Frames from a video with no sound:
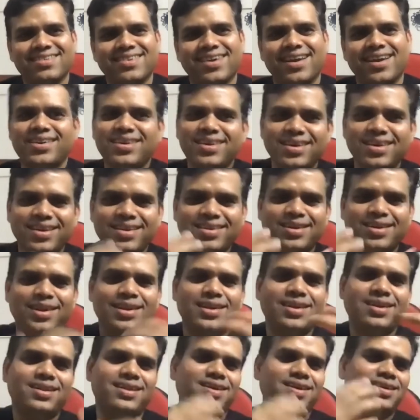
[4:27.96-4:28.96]

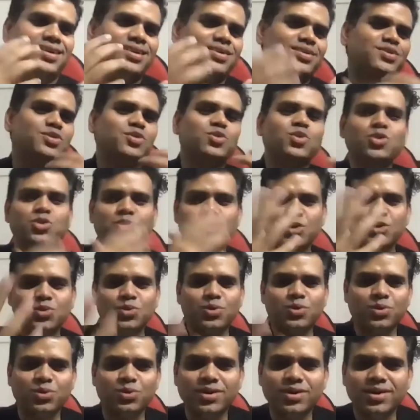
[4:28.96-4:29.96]
It's a question
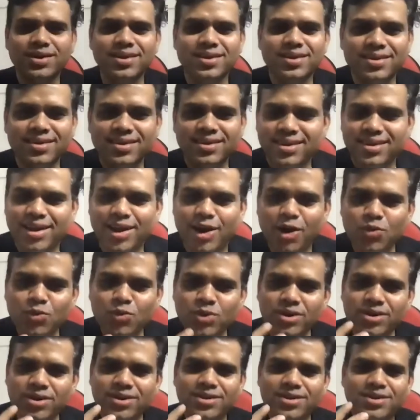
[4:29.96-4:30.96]
to you. How
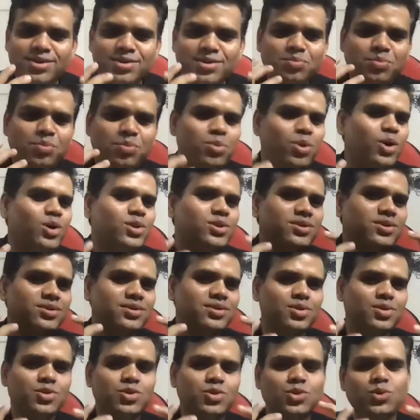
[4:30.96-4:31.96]
would his
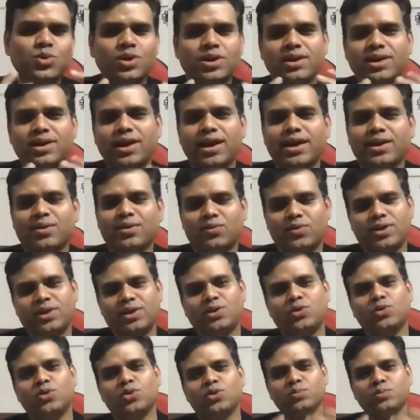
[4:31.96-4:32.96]
boss should react when
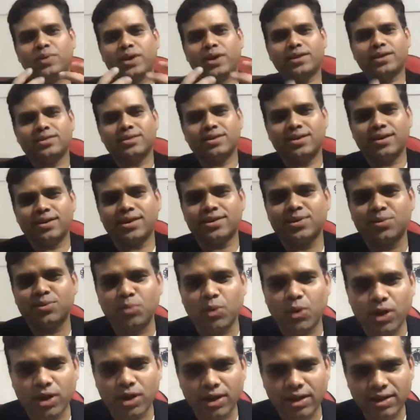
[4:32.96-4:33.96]
he goes back the next
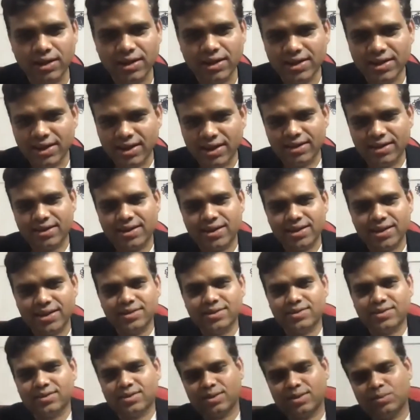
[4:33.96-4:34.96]
morning and
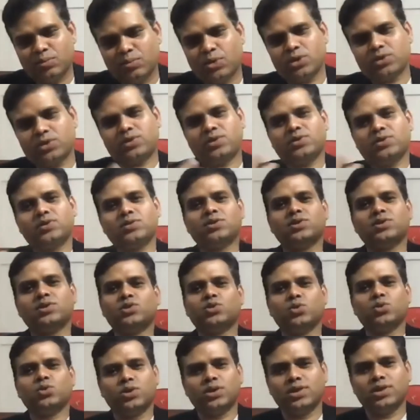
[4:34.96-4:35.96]
tells boss, this is a
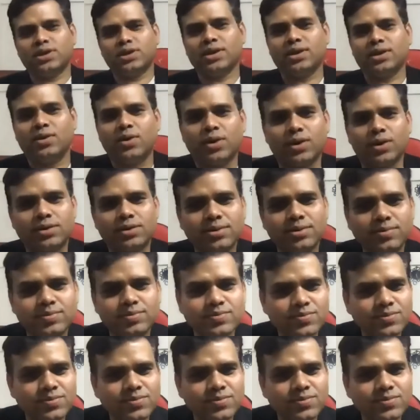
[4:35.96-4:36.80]
story that I got.